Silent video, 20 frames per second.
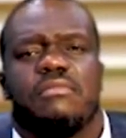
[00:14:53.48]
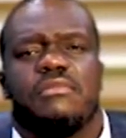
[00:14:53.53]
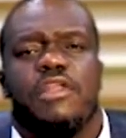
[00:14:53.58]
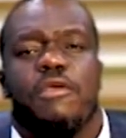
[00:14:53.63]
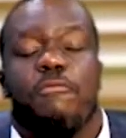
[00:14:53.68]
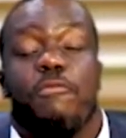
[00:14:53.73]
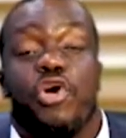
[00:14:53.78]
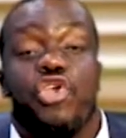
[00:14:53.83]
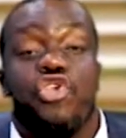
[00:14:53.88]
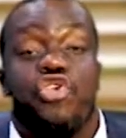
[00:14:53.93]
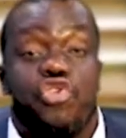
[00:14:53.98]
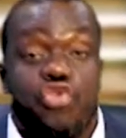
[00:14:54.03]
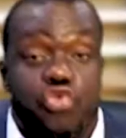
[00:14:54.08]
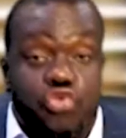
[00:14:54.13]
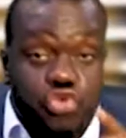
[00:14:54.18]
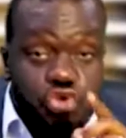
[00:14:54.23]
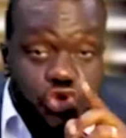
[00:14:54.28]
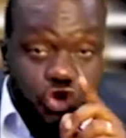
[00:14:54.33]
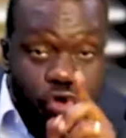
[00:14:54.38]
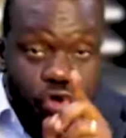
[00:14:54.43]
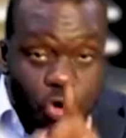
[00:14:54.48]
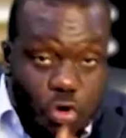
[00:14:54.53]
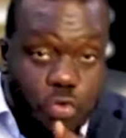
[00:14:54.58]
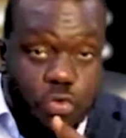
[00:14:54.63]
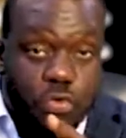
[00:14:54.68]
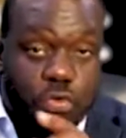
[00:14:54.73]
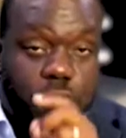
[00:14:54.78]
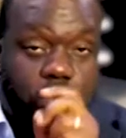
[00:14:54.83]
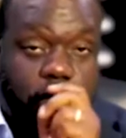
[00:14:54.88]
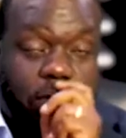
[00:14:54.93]
But you
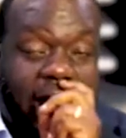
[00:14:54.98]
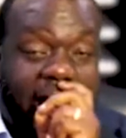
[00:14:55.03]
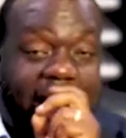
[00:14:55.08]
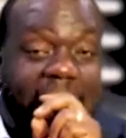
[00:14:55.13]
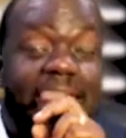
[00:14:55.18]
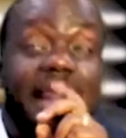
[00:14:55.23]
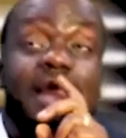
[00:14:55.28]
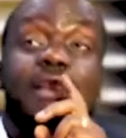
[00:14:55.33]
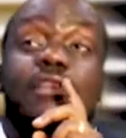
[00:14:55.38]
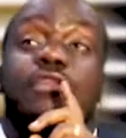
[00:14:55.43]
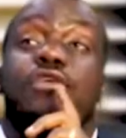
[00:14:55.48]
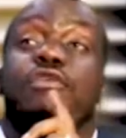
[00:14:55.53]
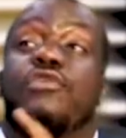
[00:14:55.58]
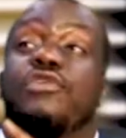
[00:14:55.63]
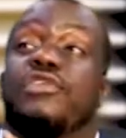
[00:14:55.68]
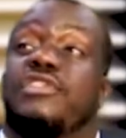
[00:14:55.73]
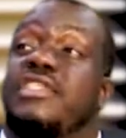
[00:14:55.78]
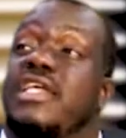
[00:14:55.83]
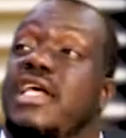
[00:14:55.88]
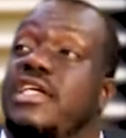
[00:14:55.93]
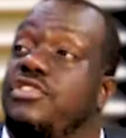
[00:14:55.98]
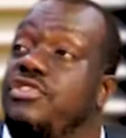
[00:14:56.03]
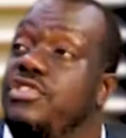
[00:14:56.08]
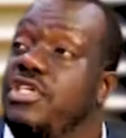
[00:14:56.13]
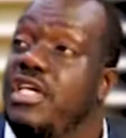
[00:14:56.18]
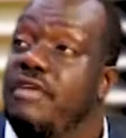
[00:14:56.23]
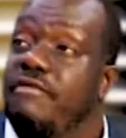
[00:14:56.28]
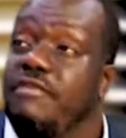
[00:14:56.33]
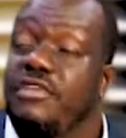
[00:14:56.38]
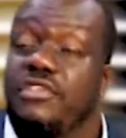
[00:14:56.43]
know, I heard God say I
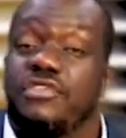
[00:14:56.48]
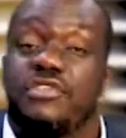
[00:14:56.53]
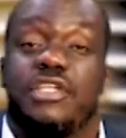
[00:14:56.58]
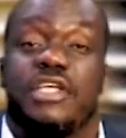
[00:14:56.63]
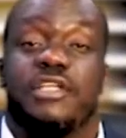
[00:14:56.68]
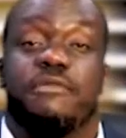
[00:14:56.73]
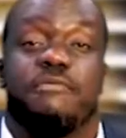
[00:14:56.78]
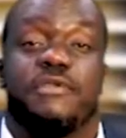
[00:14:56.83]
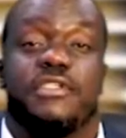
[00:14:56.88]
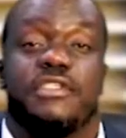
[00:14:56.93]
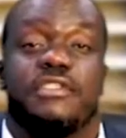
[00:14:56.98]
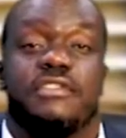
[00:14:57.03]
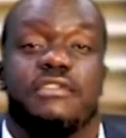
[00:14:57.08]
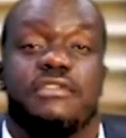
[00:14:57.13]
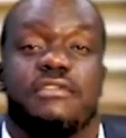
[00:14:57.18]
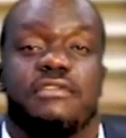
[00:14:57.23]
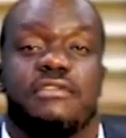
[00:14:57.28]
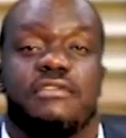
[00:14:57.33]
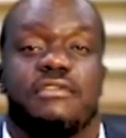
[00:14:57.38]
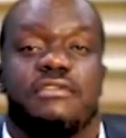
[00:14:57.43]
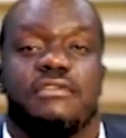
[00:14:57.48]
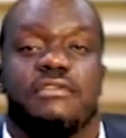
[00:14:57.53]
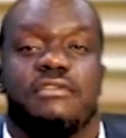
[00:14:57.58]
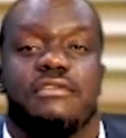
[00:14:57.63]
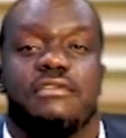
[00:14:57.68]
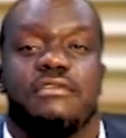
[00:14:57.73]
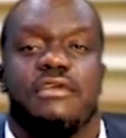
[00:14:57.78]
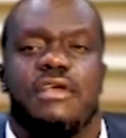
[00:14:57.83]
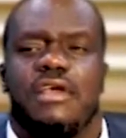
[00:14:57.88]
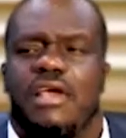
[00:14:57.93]
should give it to that person.
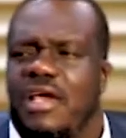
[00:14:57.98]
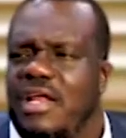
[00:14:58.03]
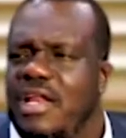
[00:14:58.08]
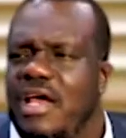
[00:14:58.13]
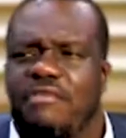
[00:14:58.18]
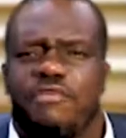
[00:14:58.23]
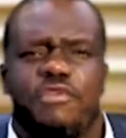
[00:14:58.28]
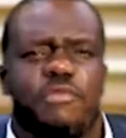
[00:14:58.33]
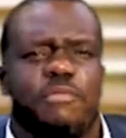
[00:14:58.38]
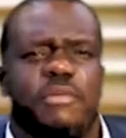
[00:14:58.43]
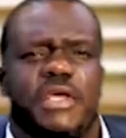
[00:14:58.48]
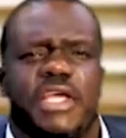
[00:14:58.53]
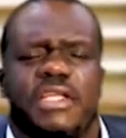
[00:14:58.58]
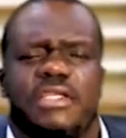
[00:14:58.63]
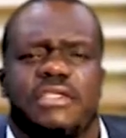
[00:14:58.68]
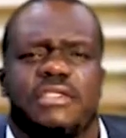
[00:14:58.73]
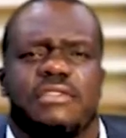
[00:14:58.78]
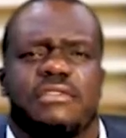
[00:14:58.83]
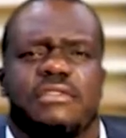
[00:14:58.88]
And I've obeyed.